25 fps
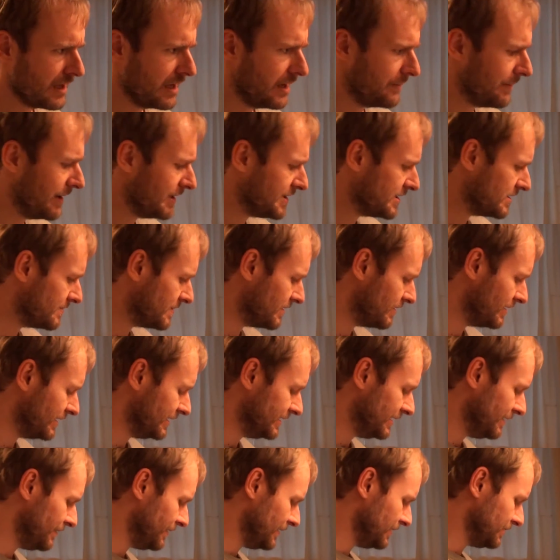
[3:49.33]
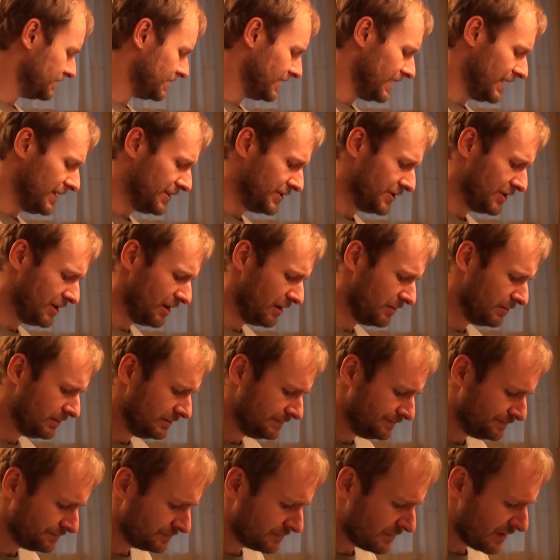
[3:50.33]
Imagine it'd be really difficult to get a job.
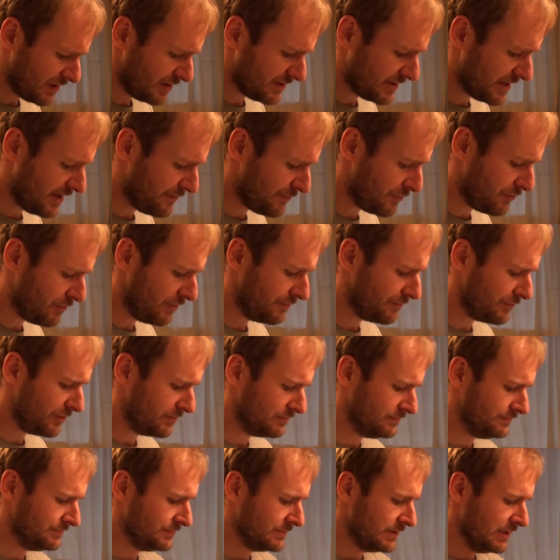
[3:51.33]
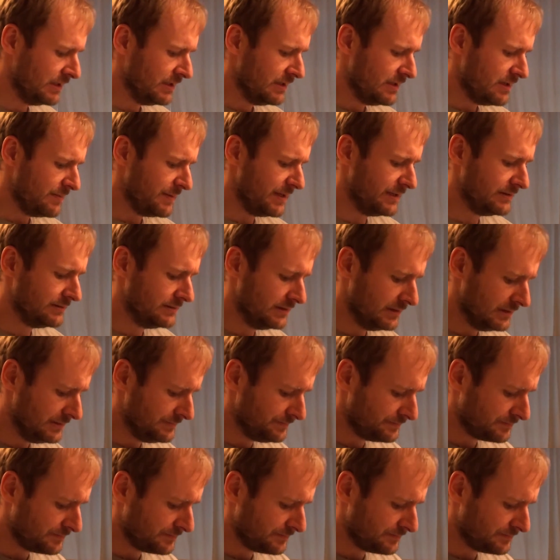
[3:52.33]
Because everyone from... I mean,